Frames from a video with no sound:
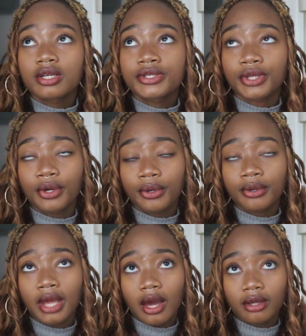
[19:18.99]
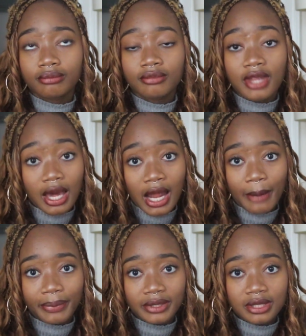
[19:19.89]
So yeah, that
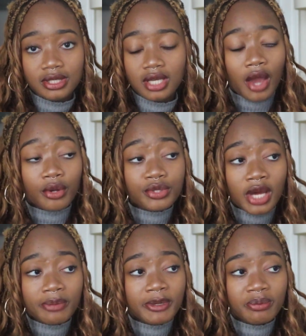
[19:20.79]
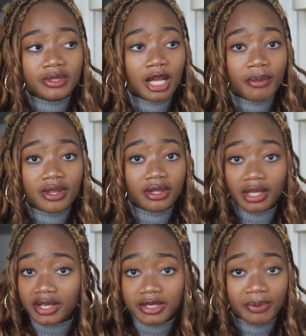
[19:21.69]
happened. I also had people tell me that
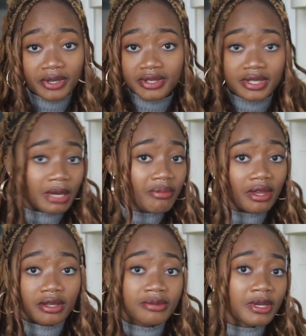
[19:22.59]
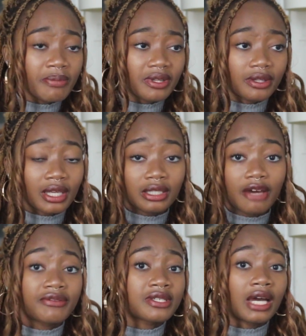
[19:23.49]
they'd experienced the same thing as me, but that they
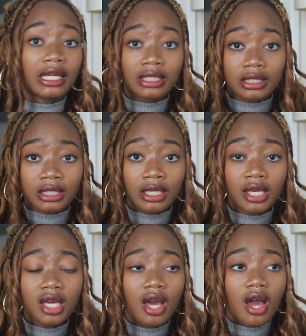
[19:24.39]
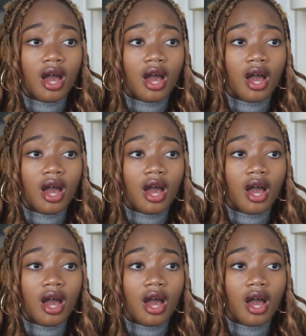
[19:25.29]
left silently.